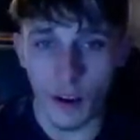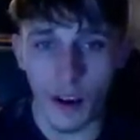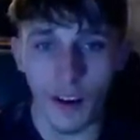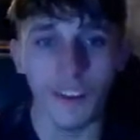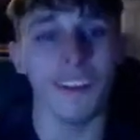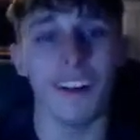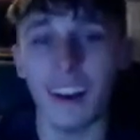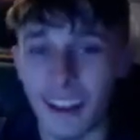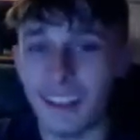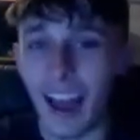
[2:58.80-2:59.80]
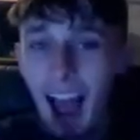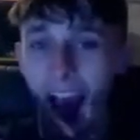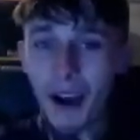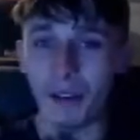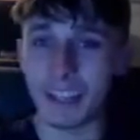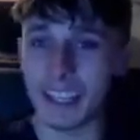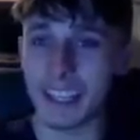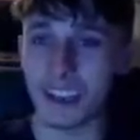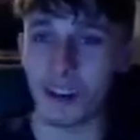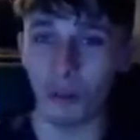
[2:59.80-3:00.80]
Oh, how has he
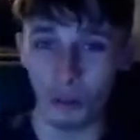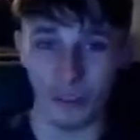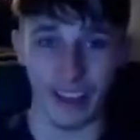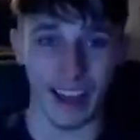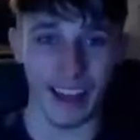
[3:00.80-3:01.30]
caught that?